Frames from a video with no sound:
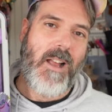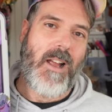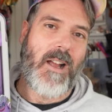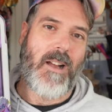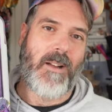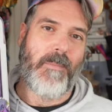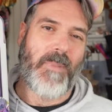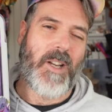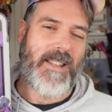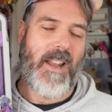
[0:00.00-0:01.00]
um,
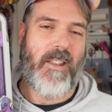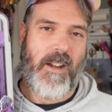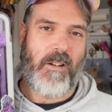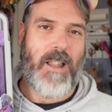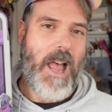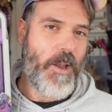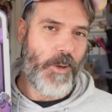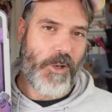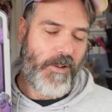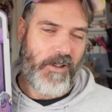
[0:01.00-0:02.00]
because they, they don't allow
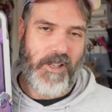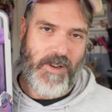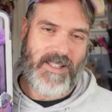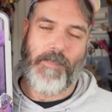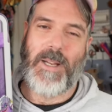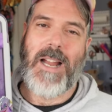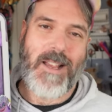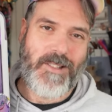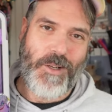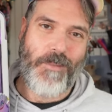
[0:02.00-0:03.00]
you dr to dress up in
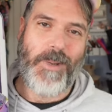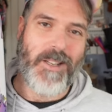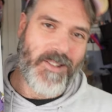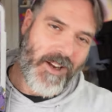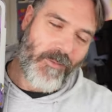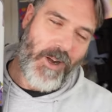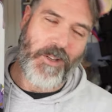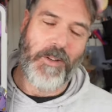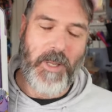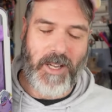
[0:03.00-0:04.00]
costume because they don't want
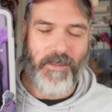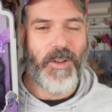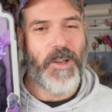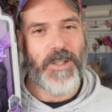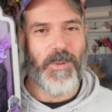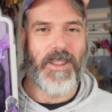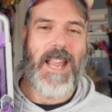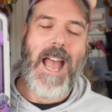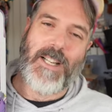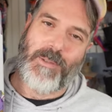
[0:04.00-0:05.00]
you to be confused with the
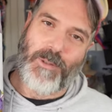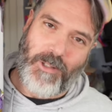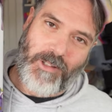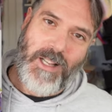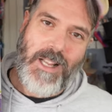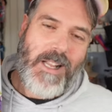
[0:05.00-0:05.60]
actual